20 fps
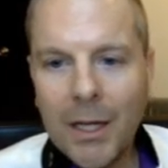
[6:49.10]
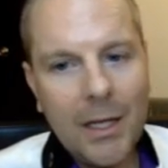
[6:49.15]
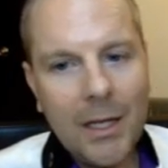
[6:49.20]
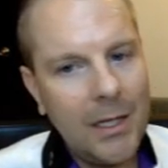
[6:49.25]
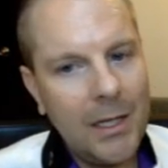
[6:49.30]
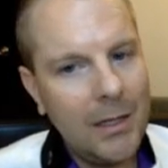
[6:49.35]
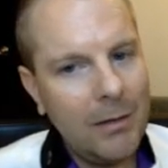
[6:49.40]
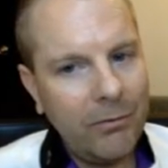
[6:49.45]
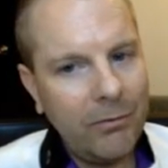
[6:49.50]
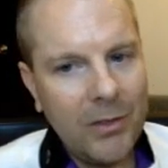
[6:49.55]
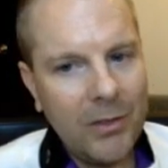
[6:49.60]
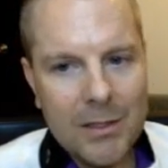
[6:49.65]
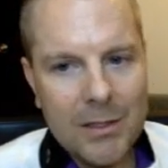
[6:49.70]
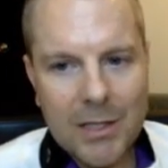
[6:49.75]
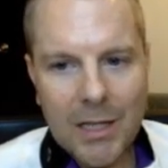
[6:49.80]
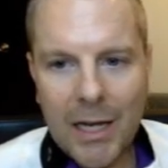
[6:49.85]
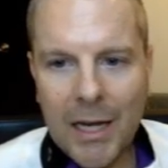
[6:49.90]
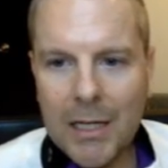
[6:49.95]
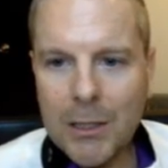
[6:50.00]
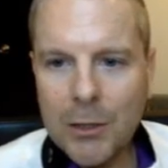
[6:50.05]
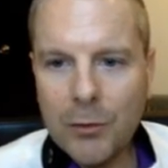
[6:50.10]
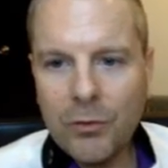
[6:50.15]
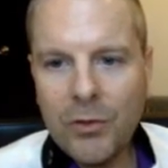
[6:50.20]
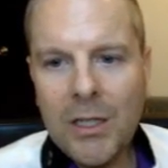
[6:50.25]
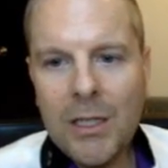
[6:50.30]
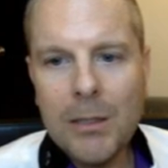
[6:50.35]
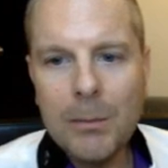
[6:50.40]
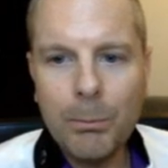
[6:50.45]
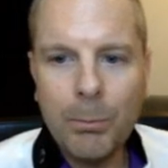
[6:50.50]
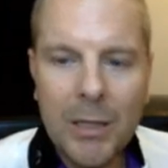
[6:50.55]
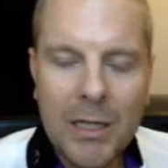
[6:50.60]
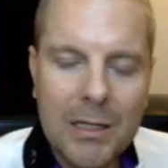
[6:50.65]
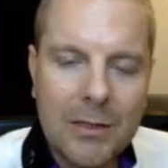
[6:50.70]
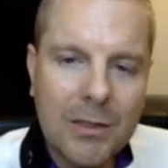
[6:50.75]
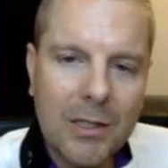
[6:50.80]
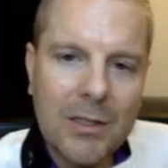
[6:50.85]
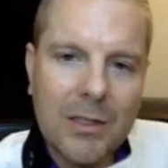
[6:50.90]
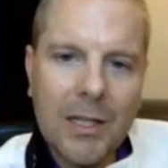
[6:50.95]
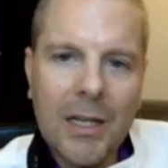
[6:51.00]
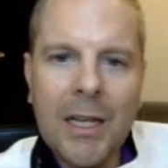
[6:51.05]
If this H V peeks
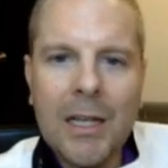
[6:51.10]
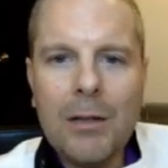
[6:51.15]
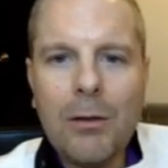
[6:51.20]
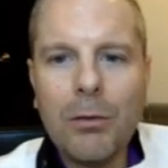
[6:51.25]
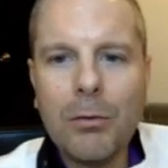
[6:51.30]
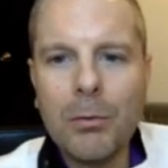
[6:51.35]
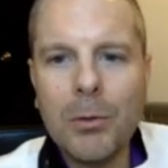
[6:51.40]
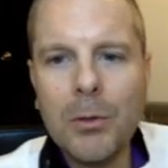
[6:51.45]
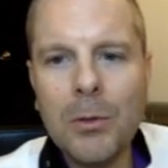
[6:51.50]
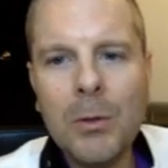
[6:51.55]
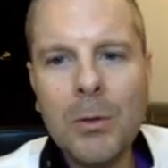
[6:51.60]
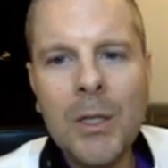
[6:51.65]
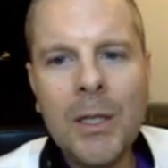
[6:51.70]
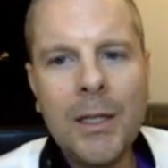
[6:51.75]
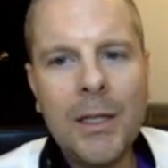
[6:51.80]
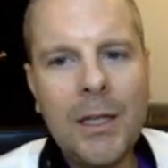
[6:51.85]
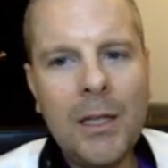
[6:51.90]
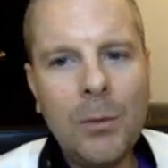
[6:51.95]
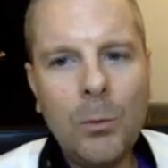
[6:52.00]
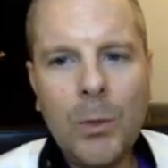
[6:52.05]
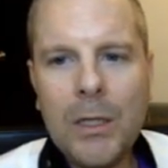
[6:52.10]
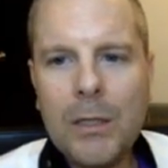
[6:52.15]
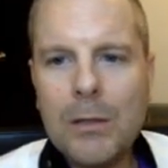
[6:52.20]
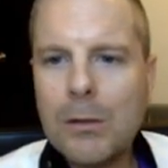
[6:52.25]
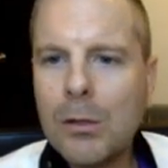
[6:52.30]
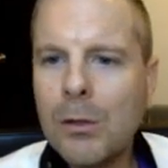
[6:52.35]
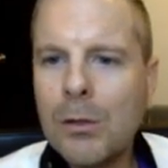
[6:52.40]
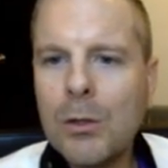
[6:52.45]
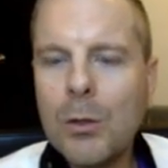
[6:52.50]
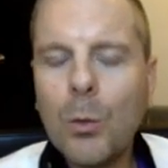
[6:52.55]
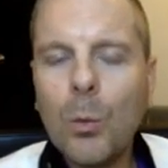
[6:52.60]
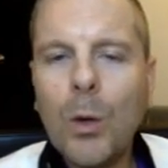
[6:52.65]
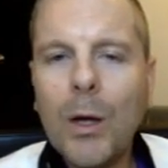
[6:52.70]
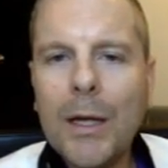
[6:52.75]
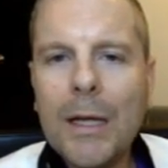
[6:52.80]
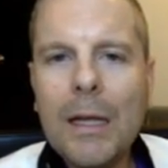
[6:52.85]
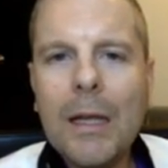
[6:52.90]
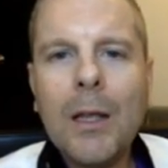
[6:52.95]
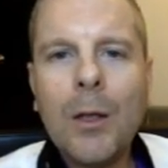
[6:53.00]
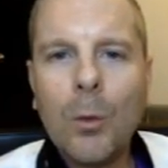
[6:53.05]
its head through and we turn to
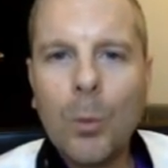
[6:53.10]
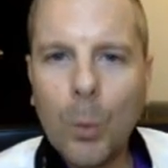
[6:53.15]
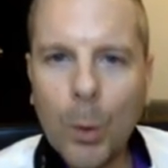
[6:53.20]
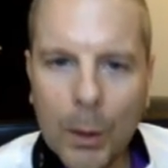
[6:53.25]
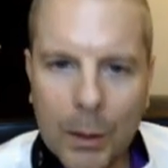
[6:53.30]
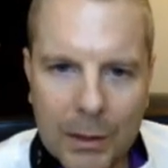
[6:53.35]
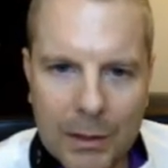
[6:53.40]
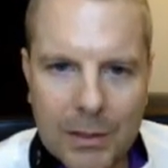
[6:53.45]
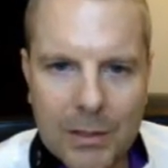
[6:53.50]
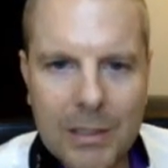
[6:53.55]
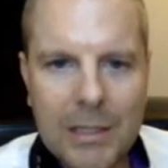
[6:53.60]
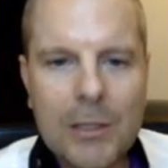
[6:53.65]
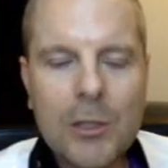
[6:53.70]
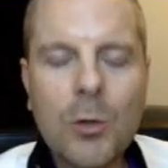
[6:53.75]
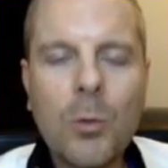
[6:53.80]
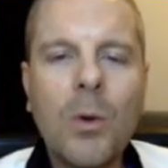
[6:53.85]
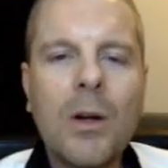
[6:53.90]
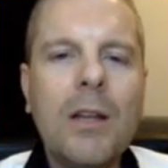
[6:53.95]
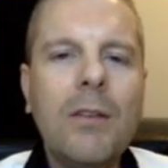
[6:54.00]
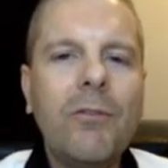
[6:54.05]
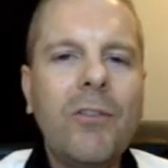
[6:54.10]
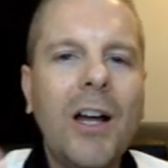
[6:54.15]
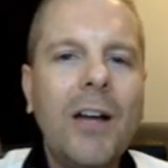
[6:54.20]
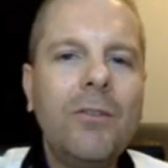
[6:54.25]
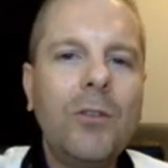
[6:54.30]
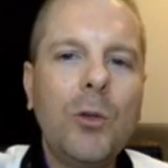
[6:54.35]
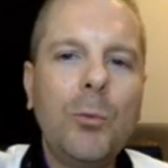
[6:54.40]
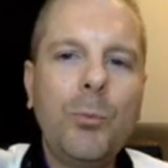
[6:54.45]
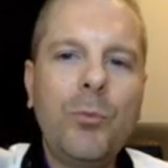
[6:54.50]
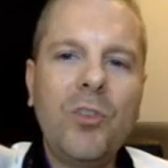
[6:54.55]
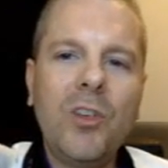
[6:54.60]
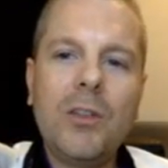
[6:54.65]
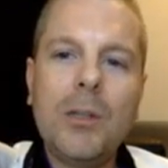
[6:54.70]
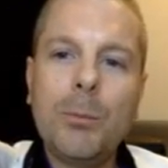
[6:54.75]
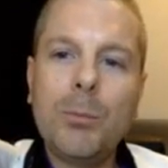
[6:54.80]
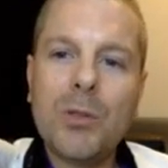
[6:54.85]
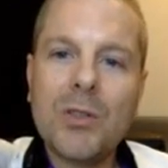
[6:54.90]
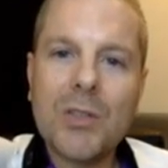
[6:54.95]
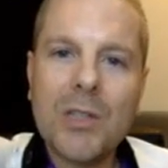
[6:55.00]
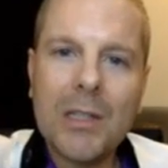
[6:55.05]
white, we're going to see twenty-five to fifty
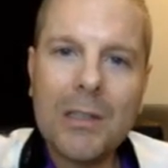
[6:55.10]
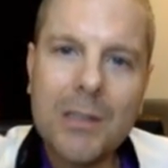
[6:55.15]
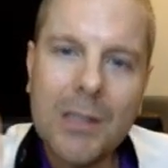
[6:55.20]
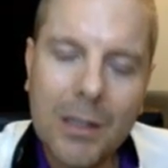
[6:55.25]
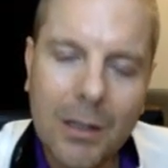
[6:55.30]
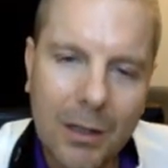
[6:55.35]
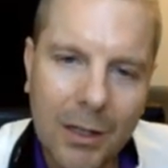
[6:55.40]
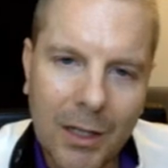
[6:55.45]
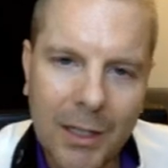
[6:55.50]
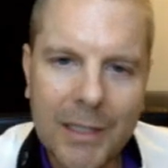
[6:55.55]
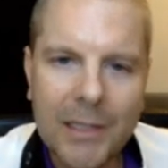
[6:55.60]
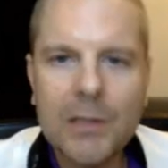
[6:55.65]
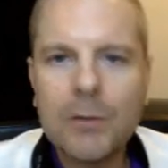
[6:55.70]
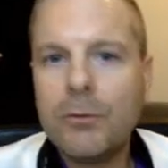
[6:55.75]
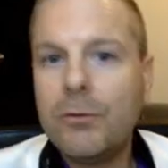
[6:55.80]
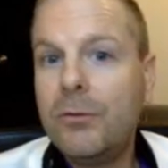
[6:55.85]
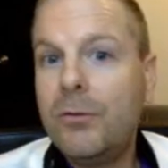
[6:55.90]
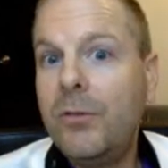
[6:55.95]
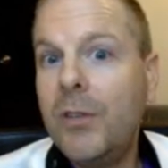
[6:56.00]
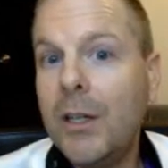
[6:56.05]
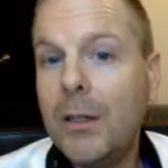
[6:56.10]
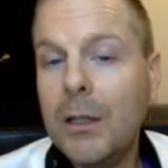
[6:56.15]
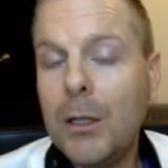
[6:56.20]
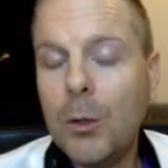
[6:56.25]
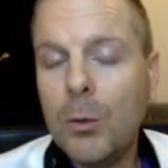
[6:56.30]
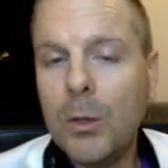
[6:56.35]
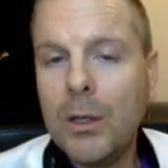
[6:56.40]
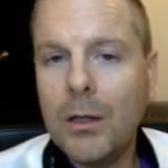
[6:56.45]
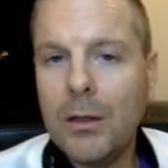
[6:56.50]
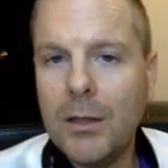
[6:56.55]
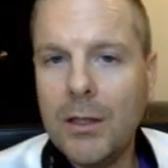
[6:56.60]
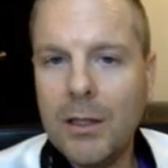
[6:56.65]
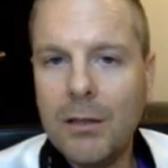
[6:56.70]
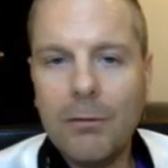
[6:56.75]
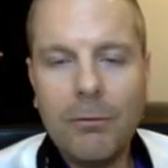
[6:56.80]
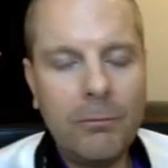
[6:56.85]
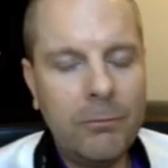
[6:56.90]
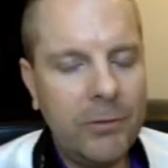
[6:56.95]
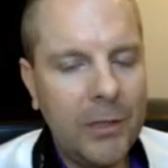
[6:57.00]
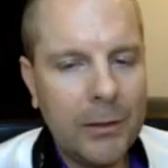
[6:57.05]
percent decline very quickly,
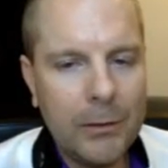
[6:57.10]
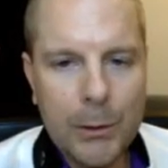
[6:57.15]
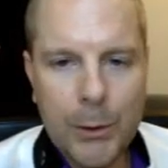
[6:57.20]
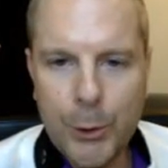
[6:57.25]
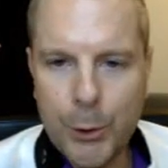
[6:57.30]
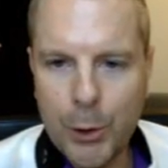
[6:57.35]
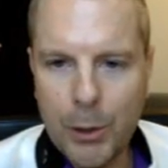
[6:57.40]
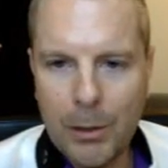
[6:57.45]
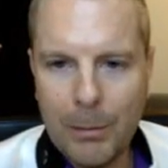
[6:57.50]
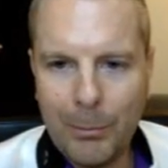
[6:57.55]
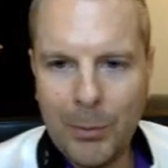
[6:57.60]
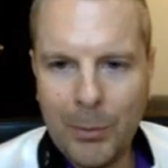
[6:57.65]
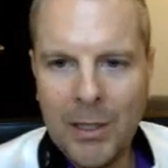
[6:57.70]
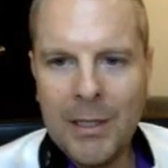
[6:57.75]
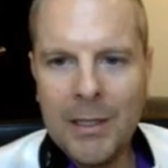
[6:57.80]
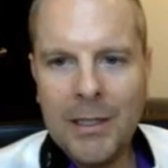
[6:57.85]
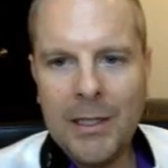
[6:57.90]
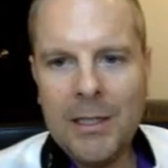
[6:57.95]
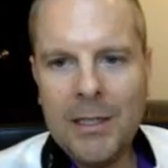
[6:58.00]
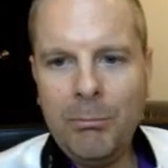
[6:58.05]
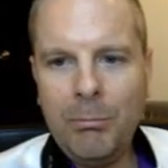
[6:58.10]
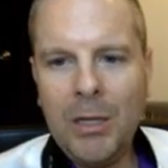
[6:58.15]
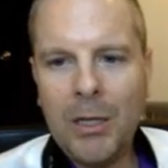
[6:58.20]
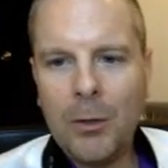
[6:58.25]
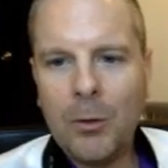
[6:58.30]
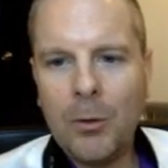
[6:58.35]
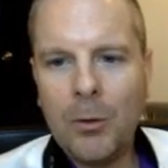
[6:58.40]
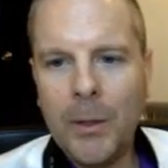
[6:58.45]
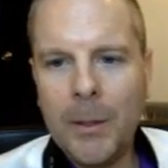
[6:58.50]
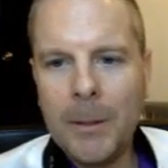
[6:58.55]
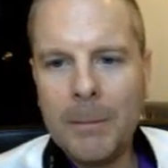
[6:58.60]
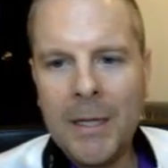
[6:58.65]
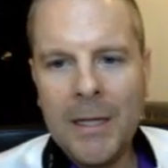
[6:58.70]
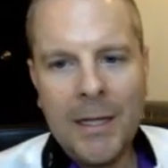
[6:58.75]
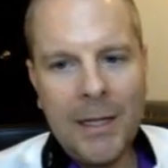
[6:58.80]
very sharp in Bitcoin.